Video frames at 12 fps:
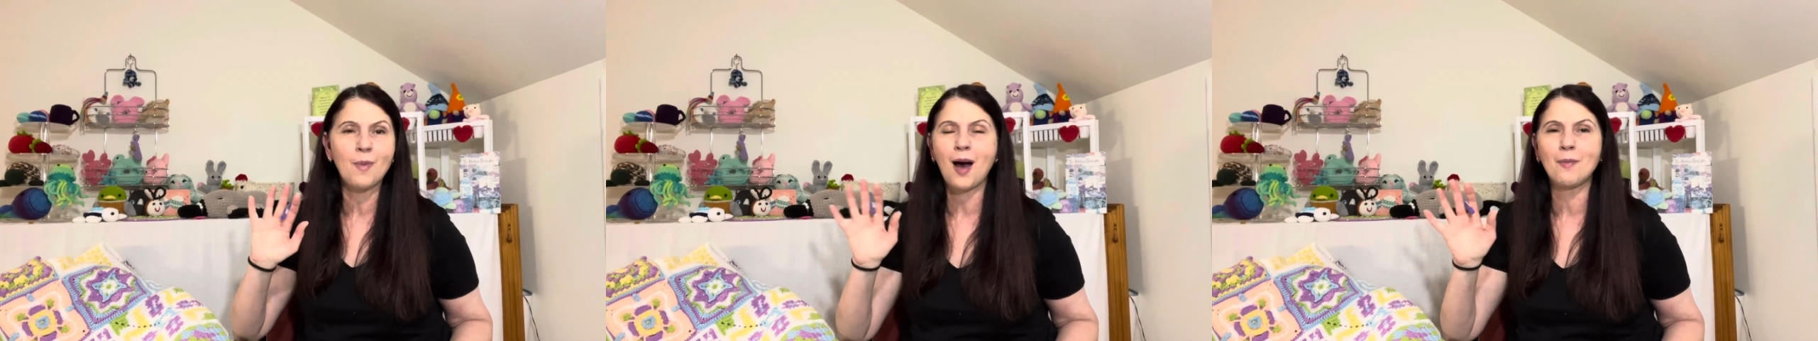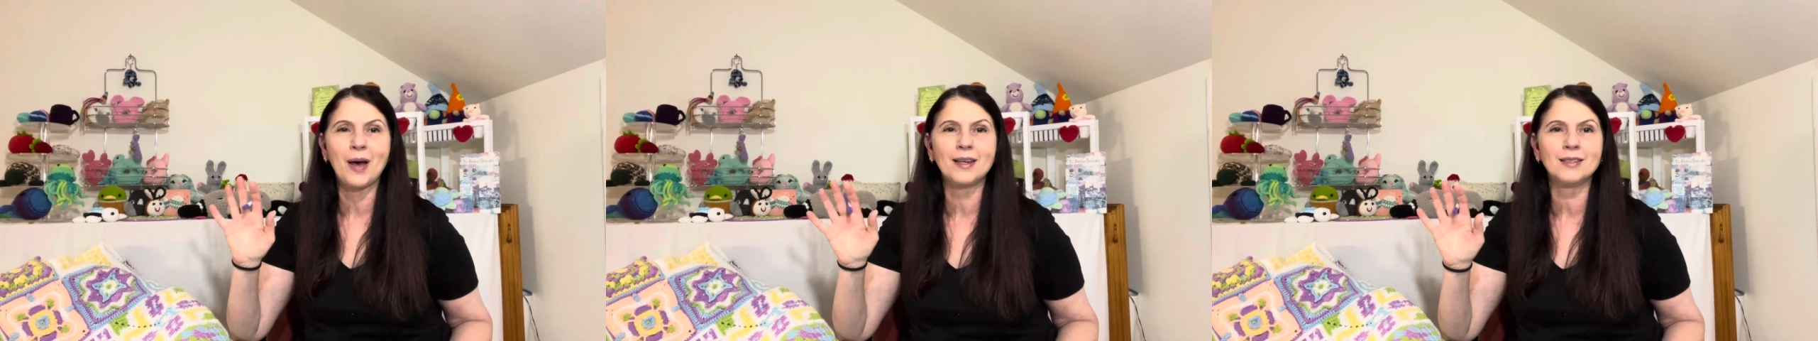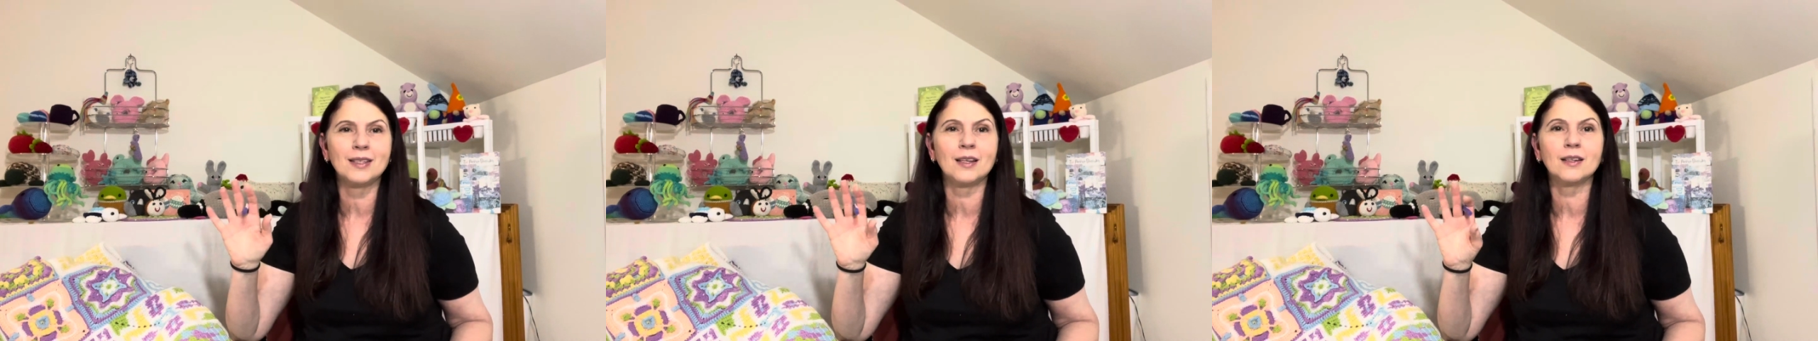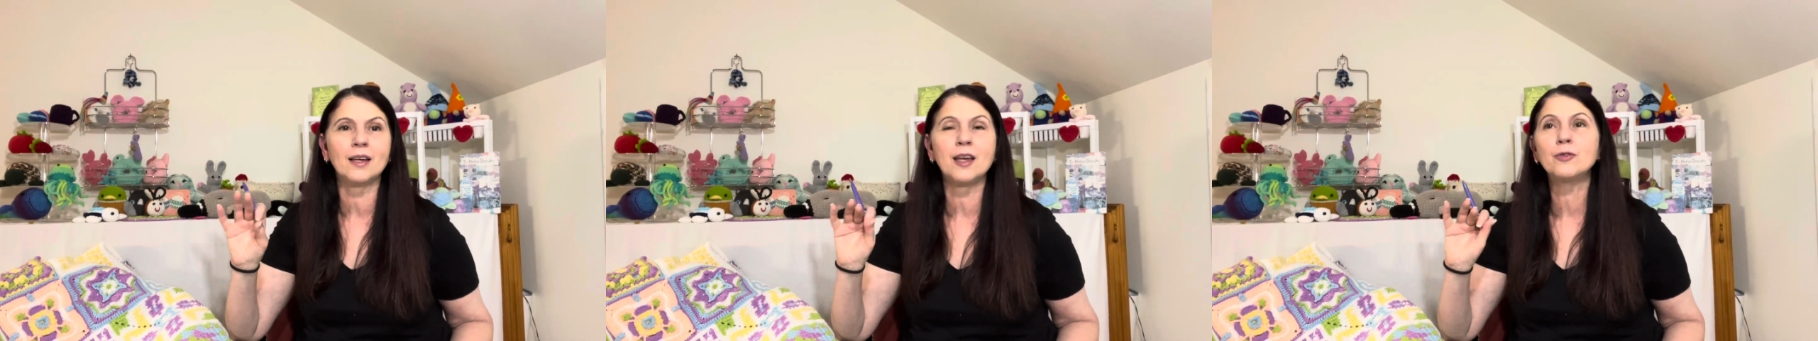
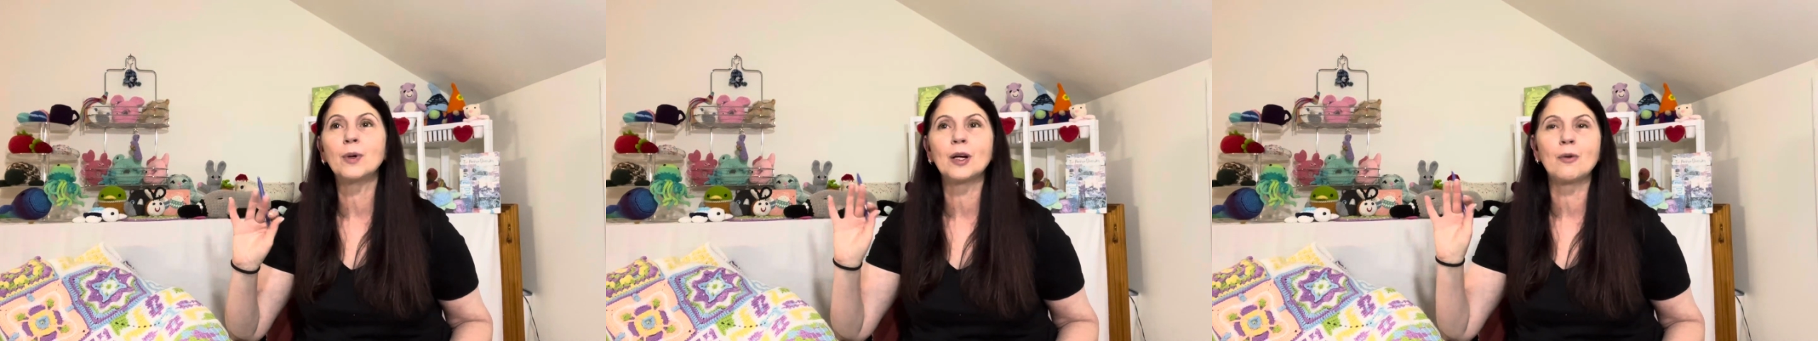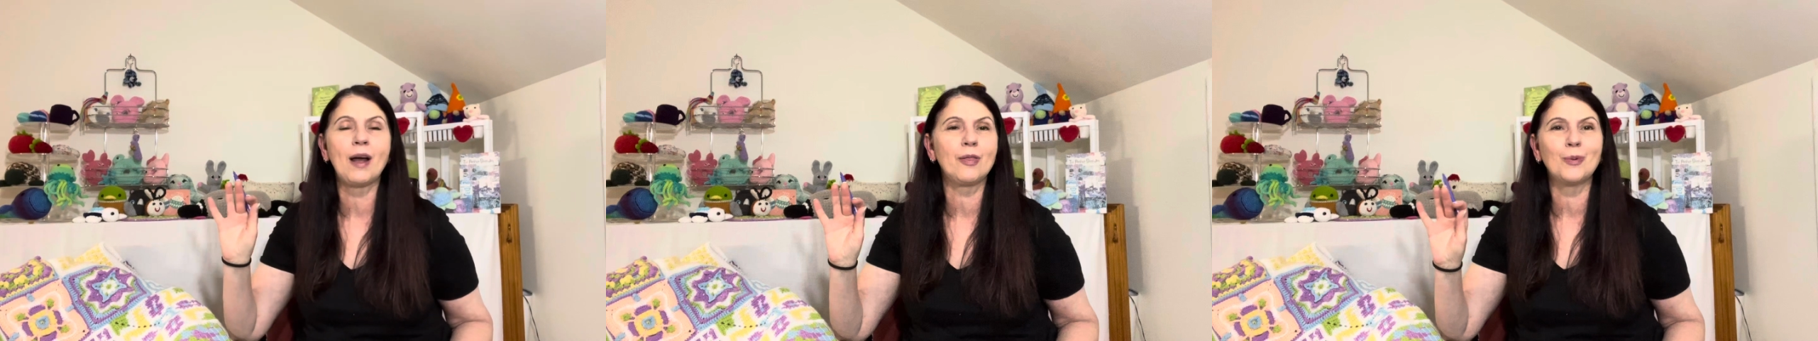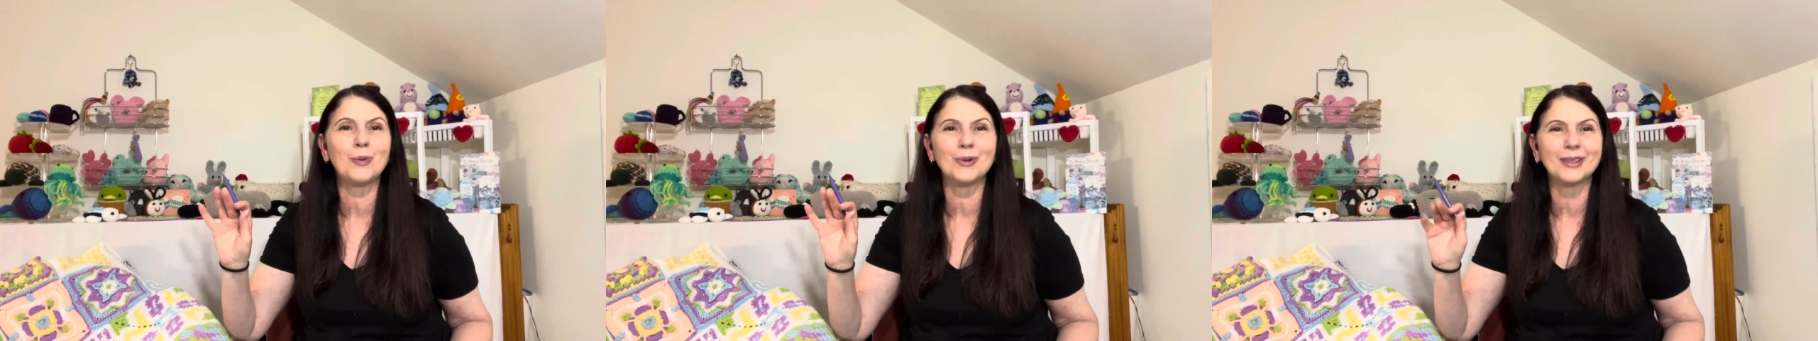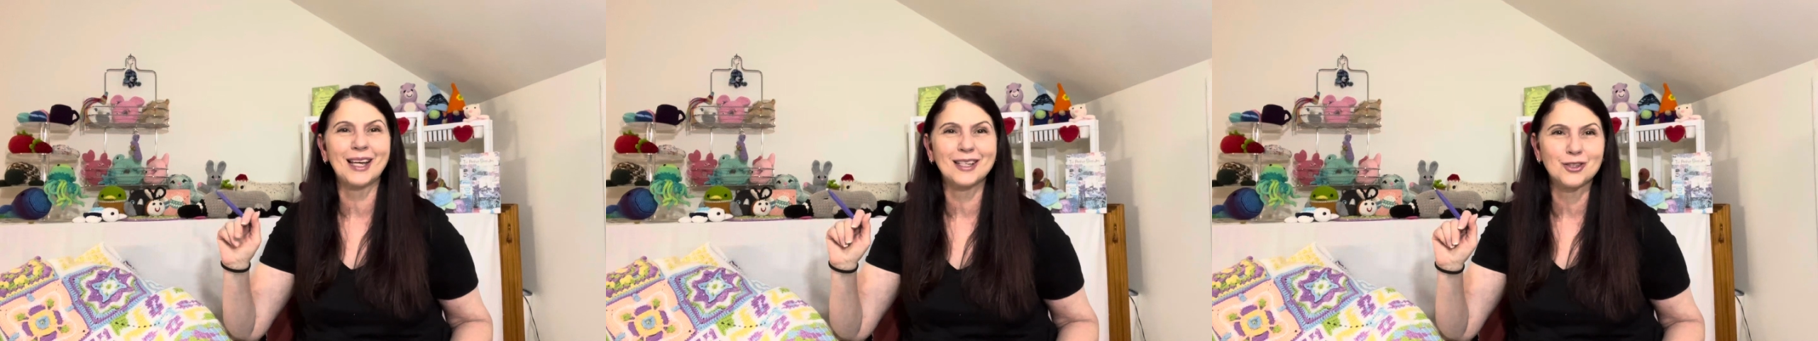Amazing. Everyone around the
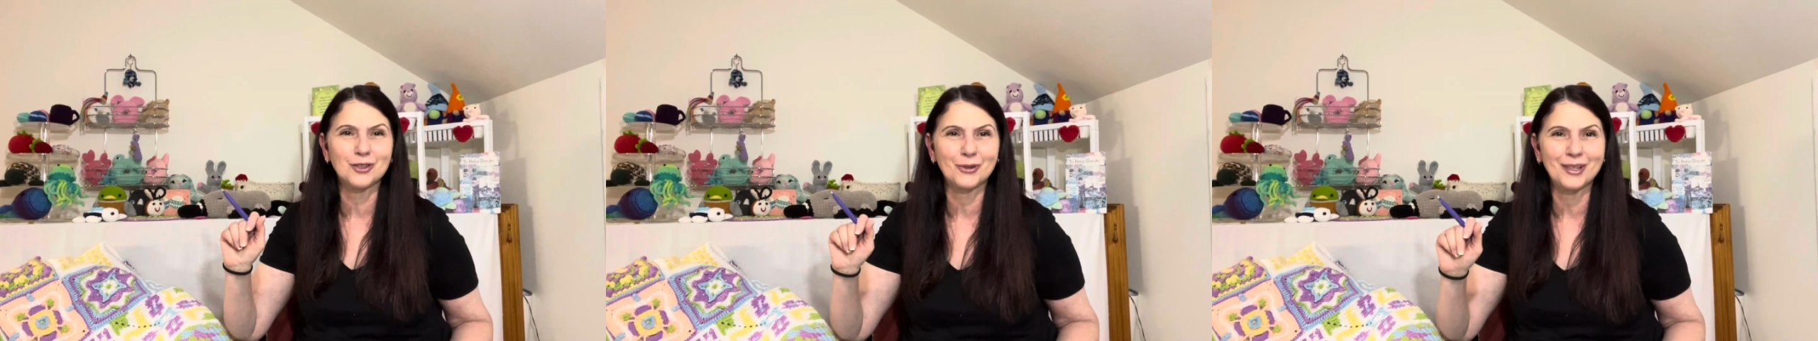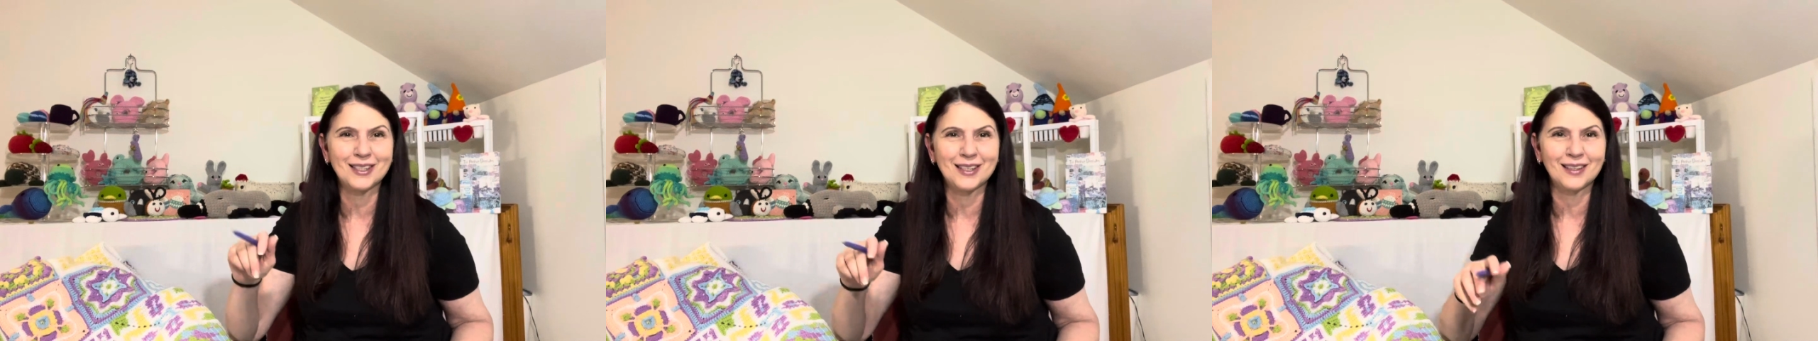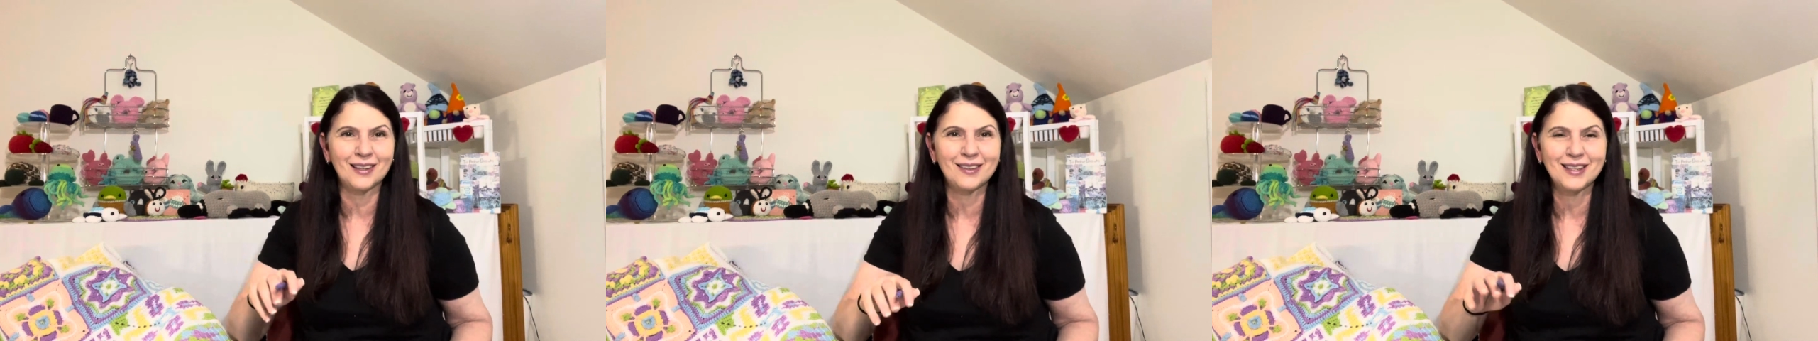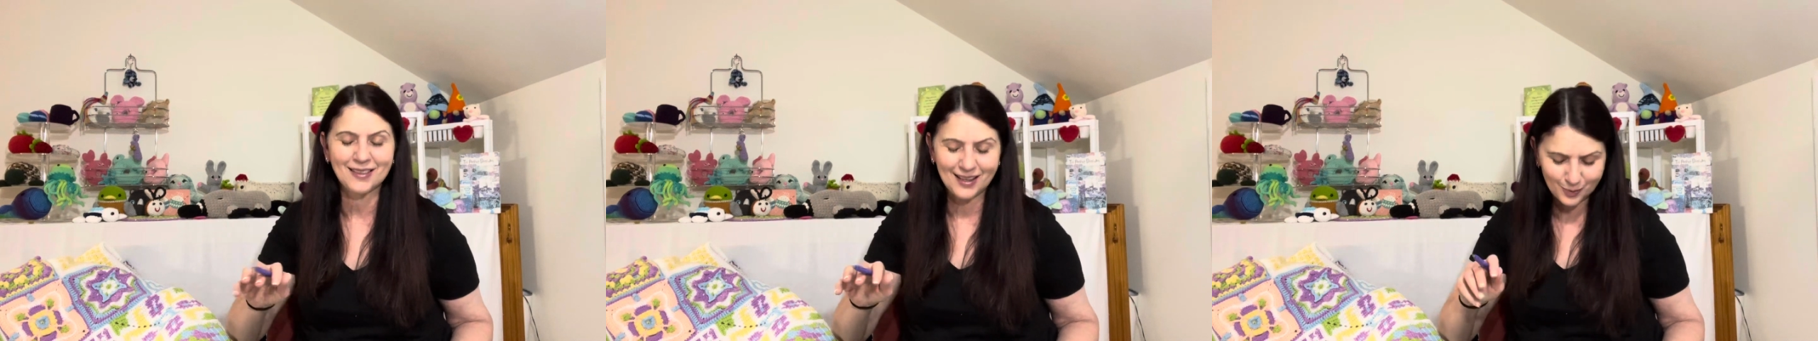world has joined in. I
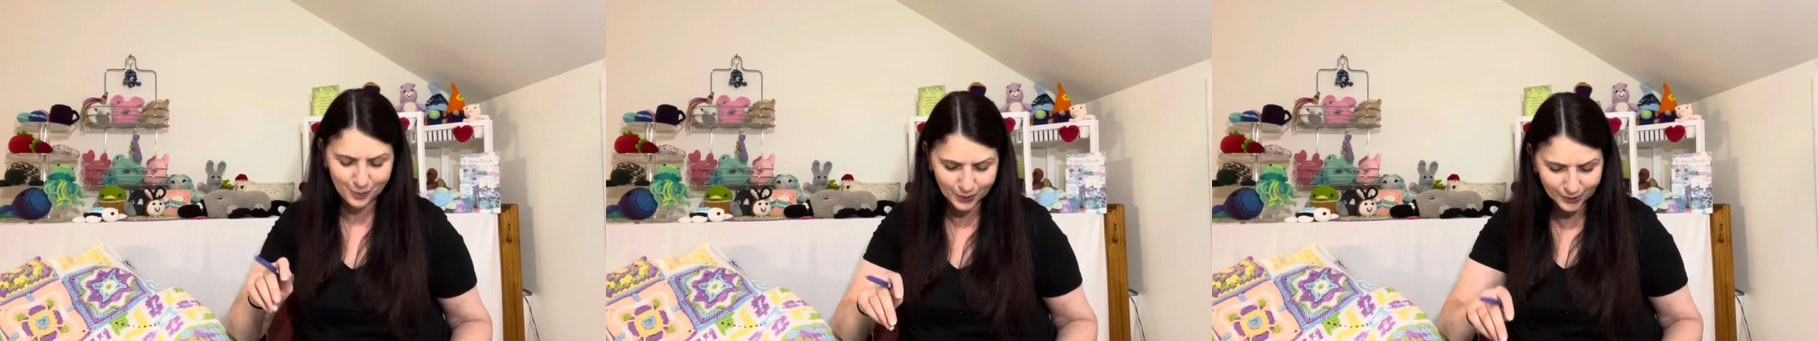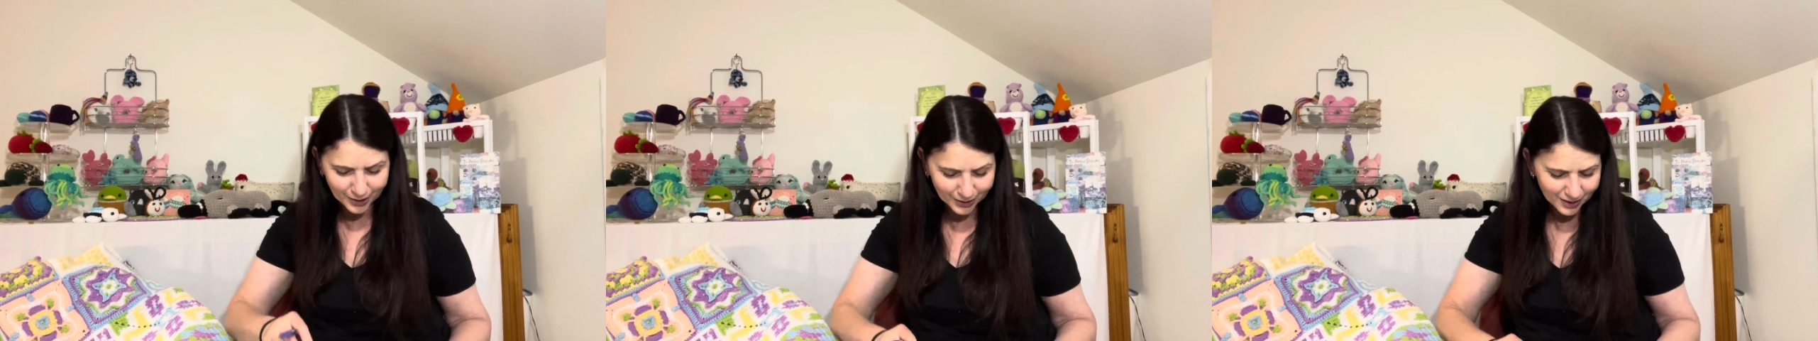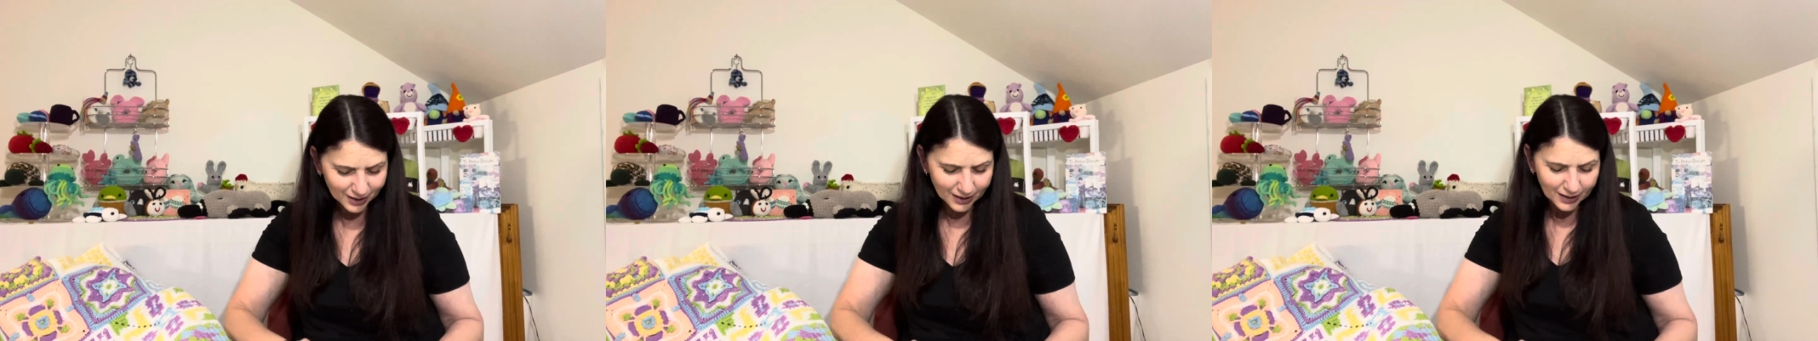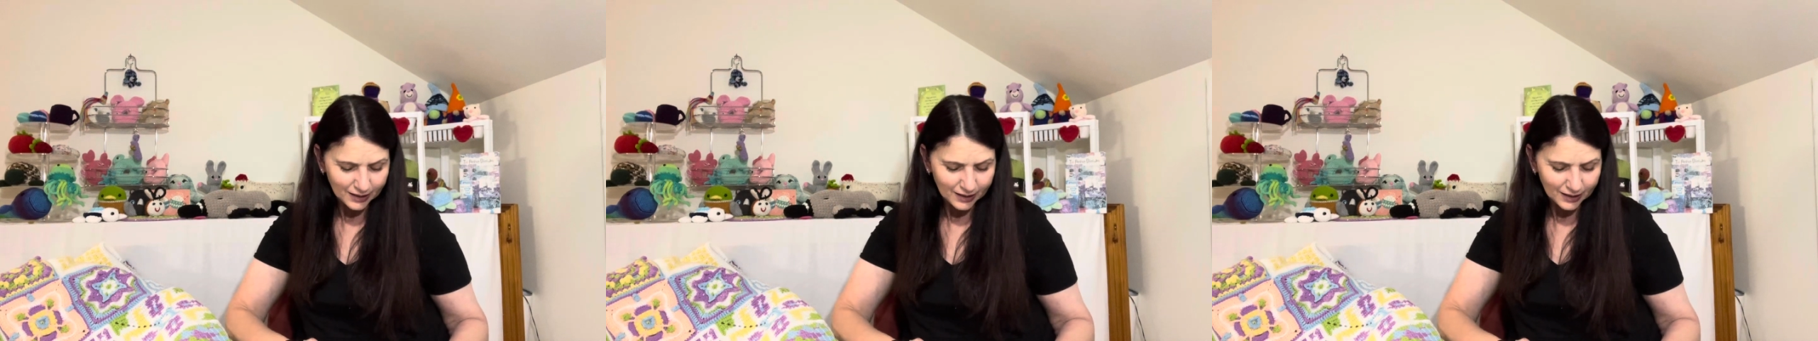think that's brilliant.